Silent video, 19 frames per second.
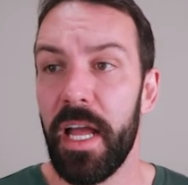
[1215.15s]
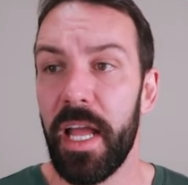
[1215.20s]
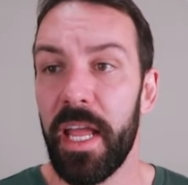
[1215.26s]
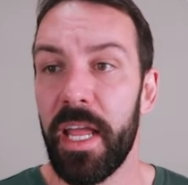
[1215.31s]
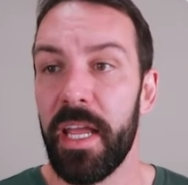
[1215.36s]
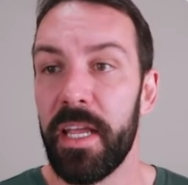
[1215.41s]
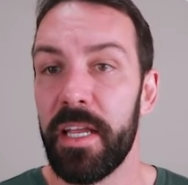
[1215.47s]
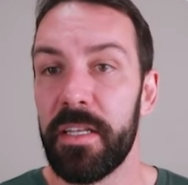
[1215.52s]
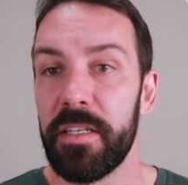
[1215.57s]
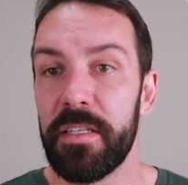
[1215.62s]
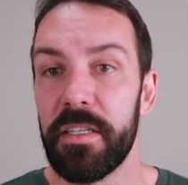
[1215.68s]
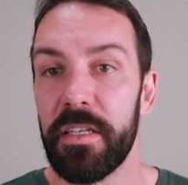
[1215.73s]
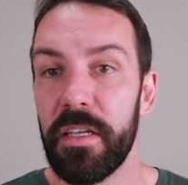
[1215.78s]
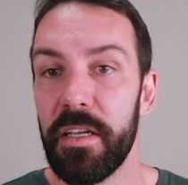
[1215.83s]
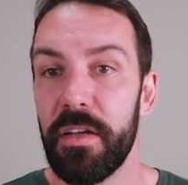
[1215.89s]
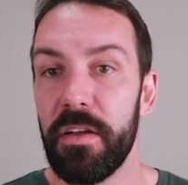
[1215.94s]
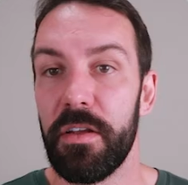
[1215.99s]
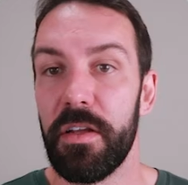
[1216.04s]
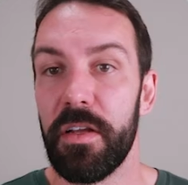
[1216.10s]
And,
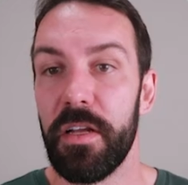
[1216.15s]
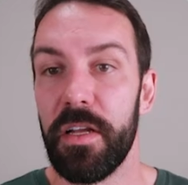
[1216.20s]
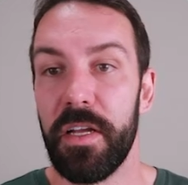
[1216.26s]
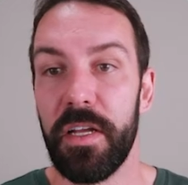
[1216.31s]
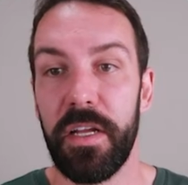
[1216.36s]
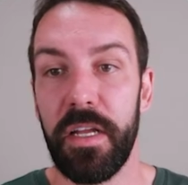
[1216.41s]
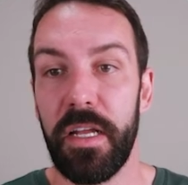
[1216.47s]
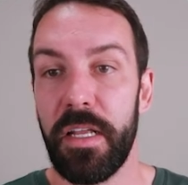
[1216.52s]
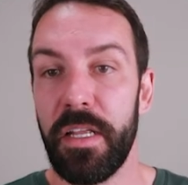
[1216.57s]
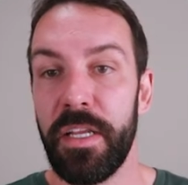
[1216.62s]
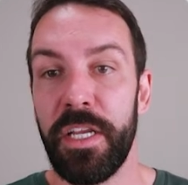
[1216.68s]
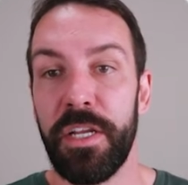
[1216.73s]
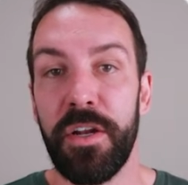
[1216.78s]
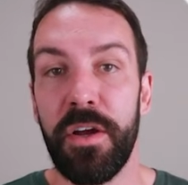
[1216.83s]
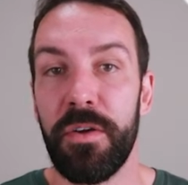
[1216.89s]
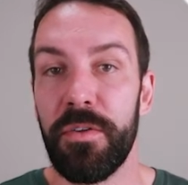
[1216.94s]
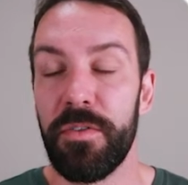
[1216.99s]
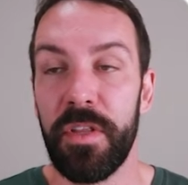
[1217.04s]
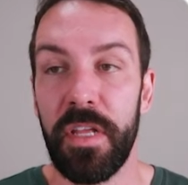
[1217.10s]
you
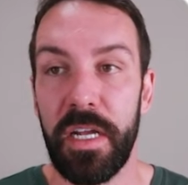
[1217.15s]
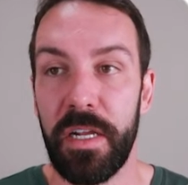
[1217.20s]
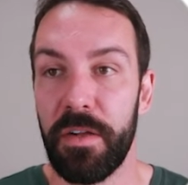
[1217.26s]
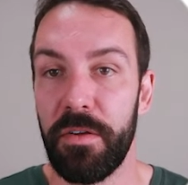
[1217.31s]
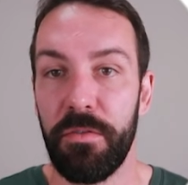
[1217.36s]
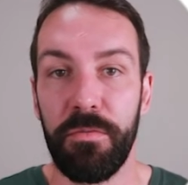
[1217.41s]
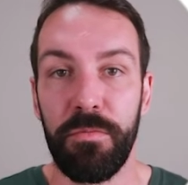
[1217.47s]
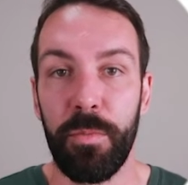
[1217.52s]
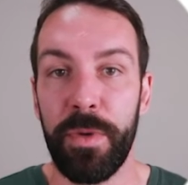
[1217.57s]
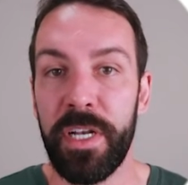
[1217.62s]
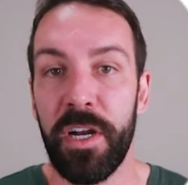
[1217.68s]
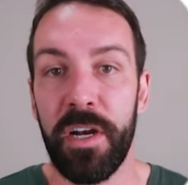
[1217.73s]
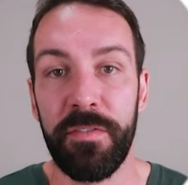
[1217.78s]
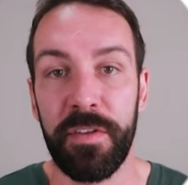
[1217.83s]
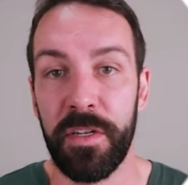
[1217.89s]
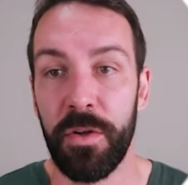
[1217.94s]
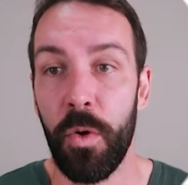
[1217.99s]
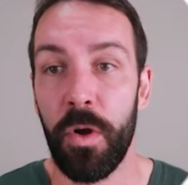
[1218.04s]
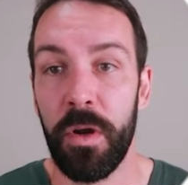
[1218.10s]
know, we don't
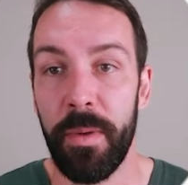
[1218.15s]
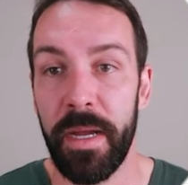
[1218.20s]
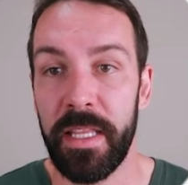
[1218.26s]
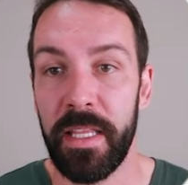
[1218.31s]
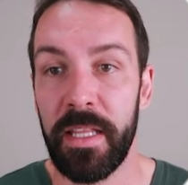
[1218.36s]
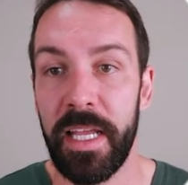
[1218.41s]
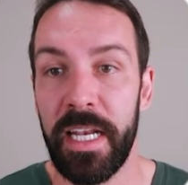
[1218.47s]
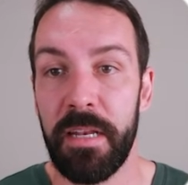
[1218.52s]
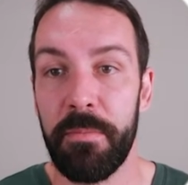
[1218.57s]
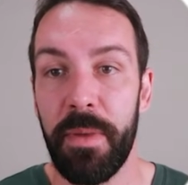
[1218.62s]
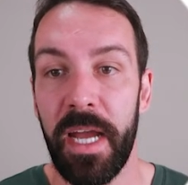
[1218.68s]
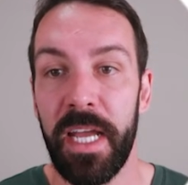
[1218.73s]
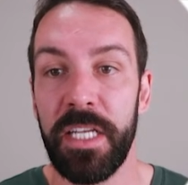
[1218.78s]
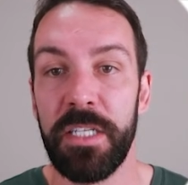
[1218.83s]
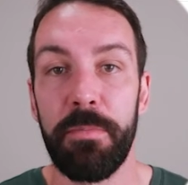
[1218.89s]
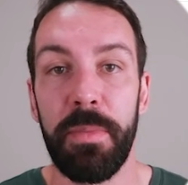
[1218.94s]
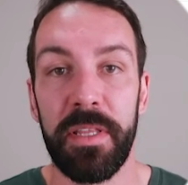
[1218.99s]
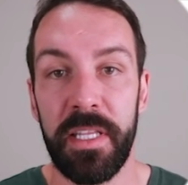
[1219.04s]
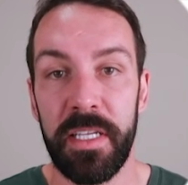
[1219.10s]
have to talk about the landing
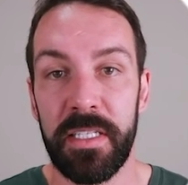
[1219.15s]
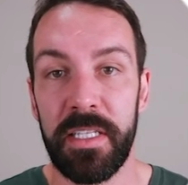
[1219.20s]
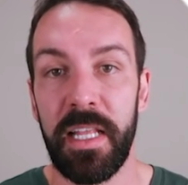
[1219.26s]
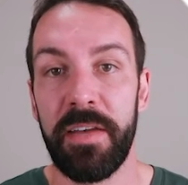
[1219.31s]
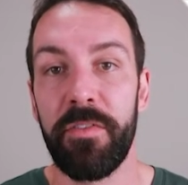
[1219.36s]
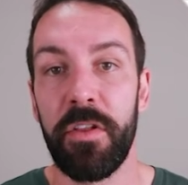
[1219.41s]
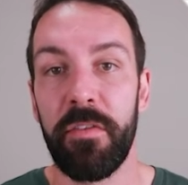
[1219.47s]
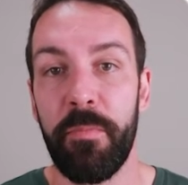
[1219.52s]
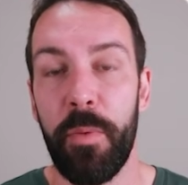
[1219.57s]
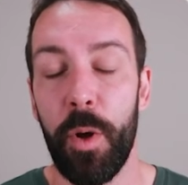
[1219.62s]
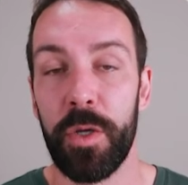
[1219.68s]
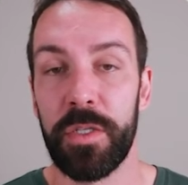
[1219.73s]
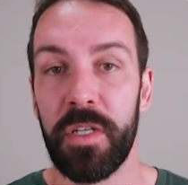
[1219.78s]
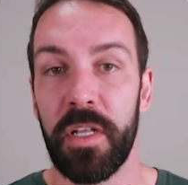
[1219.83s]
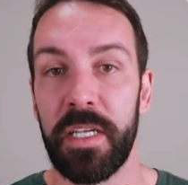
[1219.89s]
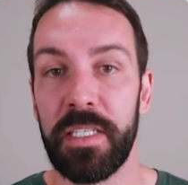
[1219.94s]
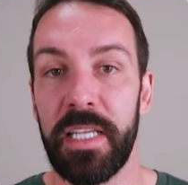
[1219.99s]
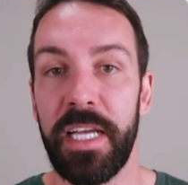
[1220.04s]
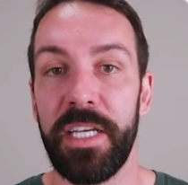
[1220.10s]
page, but this level of
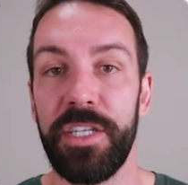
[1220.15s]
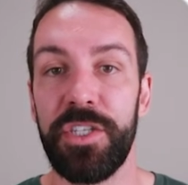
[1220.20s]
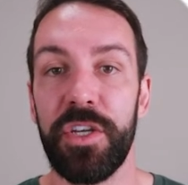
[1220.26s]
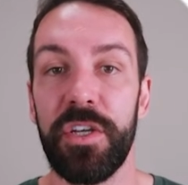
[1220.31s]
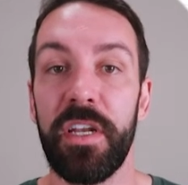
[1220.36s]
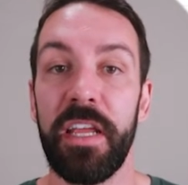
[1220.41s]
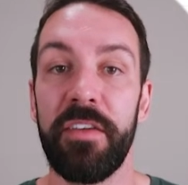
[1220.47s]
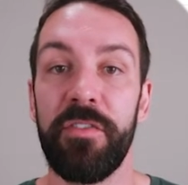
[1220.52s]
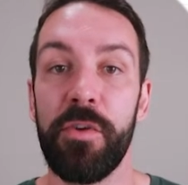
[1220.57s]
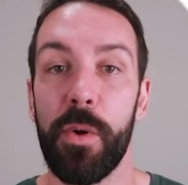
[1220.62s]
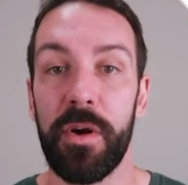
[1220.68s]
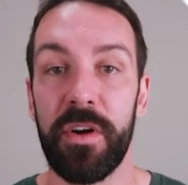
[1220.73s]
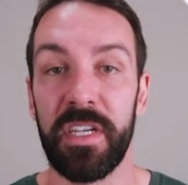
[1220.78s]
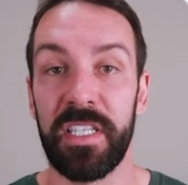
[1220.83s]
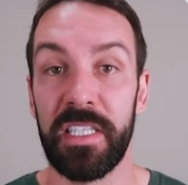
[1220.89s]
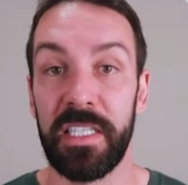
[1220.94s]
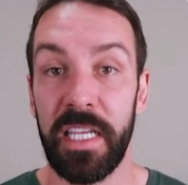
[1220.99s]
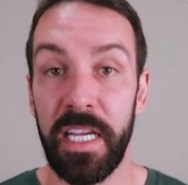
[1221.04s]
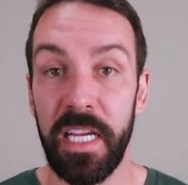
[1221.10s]
personalization, if you are a
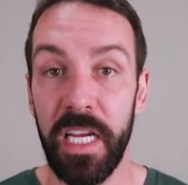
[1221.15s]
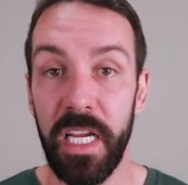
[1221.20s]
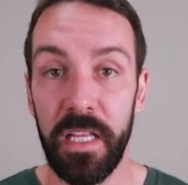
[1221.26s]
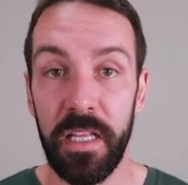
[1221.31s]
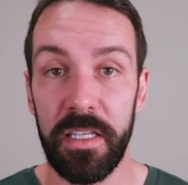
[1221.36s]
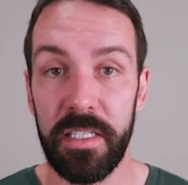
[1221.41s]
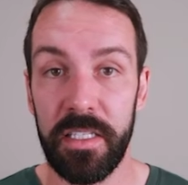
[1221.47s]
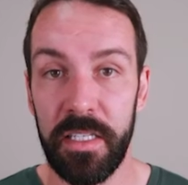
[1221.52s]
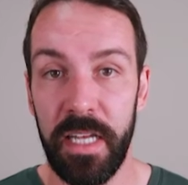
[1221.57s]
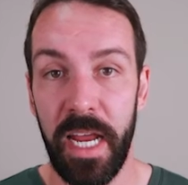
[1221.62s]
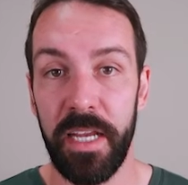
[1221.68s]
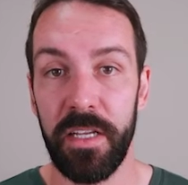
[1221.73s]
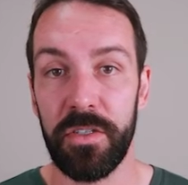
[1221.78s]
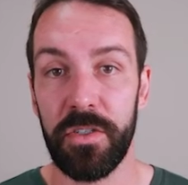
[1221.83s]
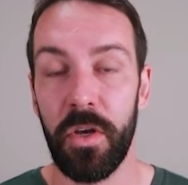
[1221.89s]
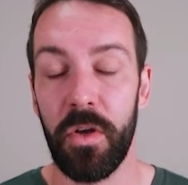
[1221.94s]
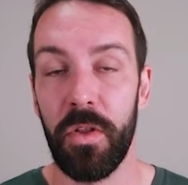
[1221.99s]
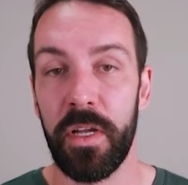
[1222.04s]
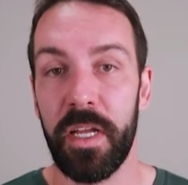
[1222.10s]
singular state
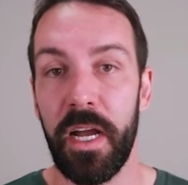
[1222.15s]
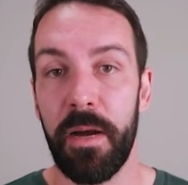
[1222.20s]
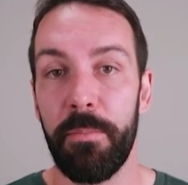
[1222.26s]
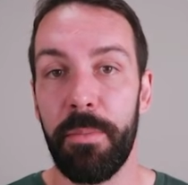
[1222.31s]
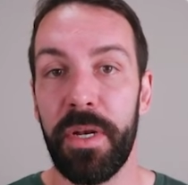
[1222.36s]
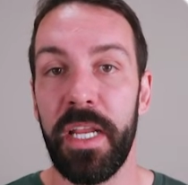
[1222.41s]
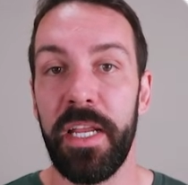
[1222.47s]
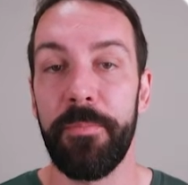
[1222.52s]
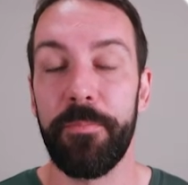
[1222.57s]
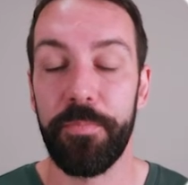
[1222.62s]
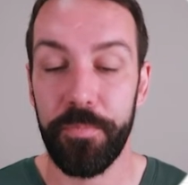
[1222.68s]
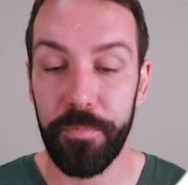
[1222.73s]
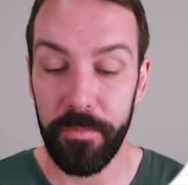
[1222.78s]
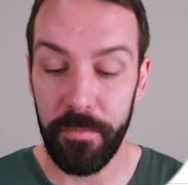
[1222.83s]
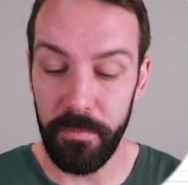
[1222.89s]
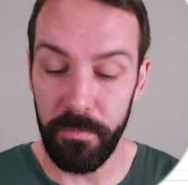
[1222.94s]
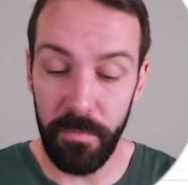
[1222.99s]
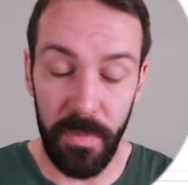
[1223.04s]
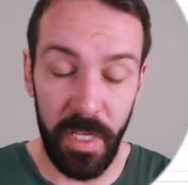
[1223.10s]
solar company,
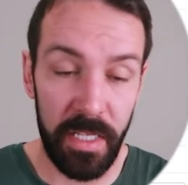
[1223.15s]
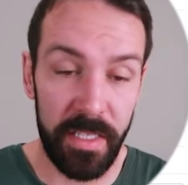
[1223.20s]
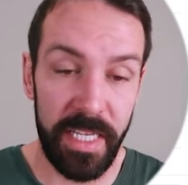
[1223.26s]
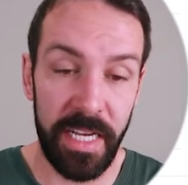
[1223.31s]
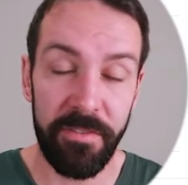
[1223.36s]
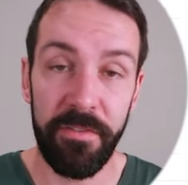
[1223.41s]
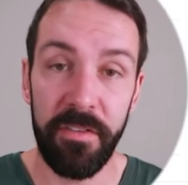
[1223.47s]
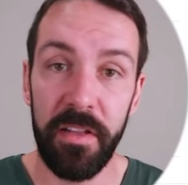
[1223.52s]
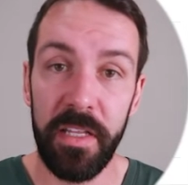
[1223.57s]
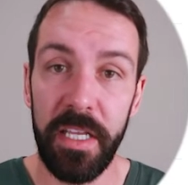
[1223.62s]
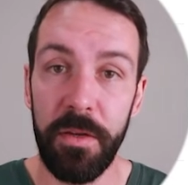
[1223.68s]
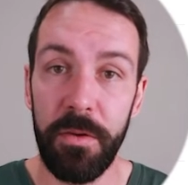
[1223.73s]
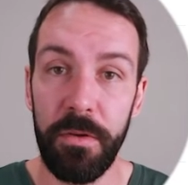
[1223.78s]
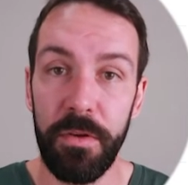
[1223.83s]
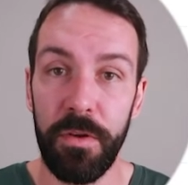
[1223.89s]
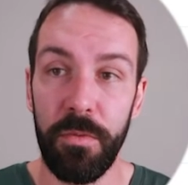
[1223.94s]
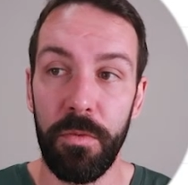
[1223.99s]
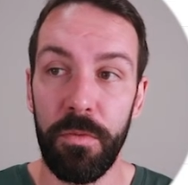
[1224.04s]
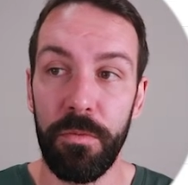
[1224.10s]

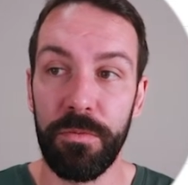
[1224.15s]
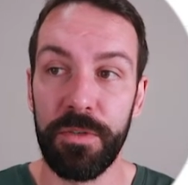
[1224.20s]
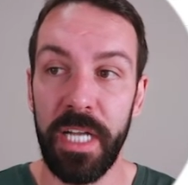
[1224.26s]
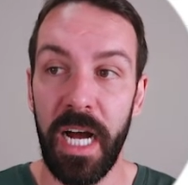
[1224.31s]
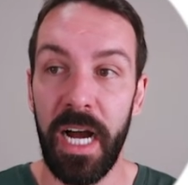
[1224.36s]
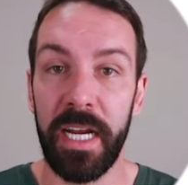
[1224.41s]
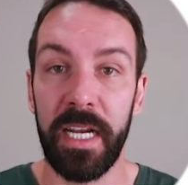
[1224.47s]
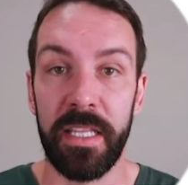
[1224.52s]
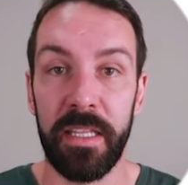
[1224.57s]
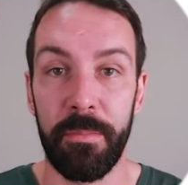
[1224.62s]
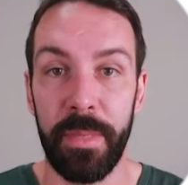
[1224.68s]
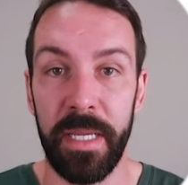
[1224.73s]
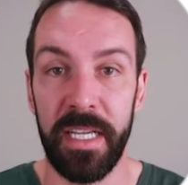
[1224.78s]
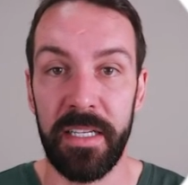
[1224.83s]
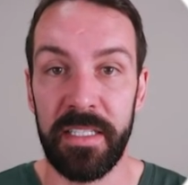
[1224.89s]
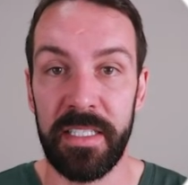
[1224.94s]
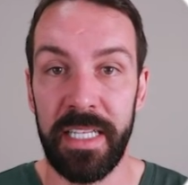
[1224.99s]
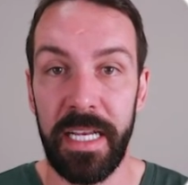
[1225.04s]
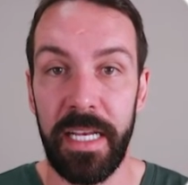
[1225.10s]
definitely you target the
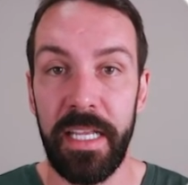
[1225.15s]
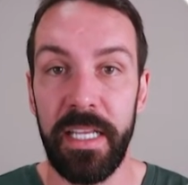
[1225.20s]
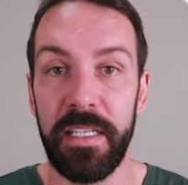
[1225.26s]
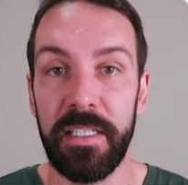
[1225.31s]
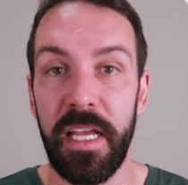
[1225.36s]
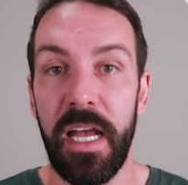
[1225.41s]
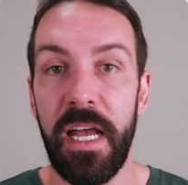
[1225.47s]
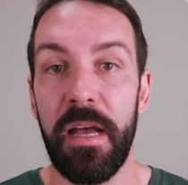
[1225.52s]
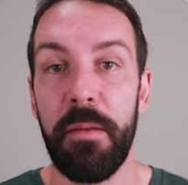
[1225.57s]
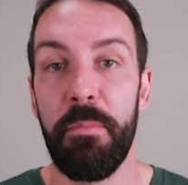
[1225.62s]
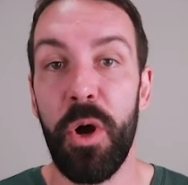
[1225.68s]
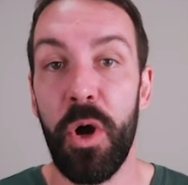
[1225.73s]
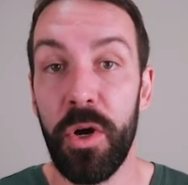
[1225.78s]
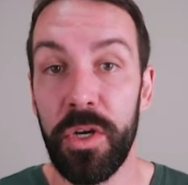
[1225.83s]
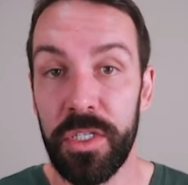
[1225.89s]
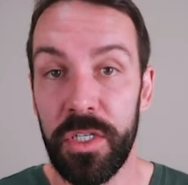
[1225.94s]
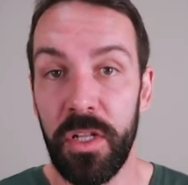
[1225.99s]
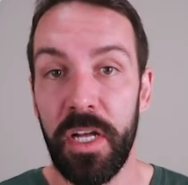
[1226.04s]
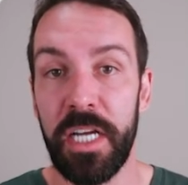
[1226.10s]
biggest cities,
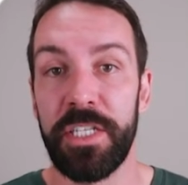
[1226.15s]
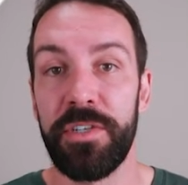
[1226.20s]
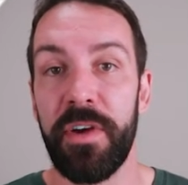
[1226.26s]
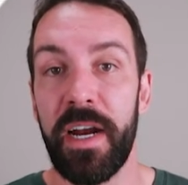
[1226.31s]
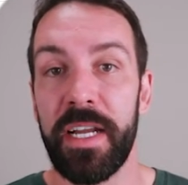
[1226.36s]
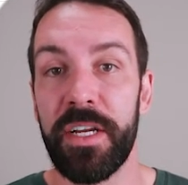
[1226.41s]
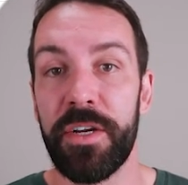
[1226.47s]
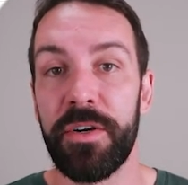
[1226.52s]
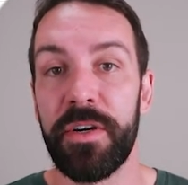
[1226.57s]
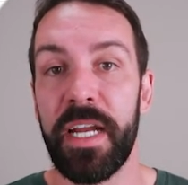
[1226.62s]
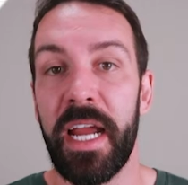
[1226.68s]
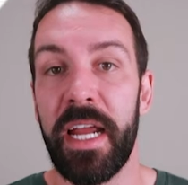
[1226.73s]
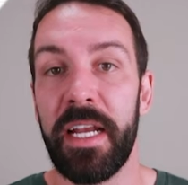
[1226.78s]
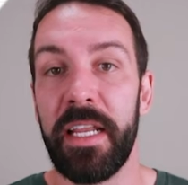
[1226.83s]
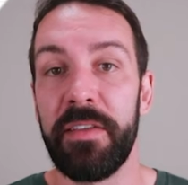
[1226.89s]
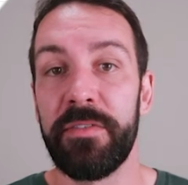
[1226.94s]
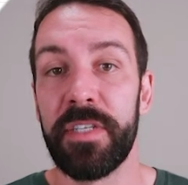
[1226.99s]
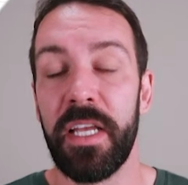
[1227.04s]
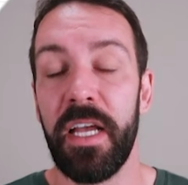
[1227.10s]
personalize your ad
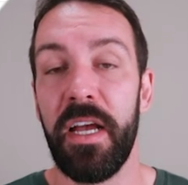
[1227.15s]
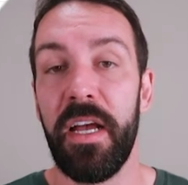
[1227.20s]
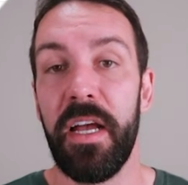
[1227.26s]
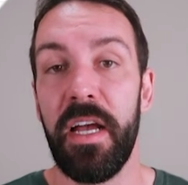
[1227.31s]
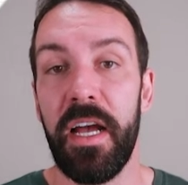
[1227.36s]
creatives,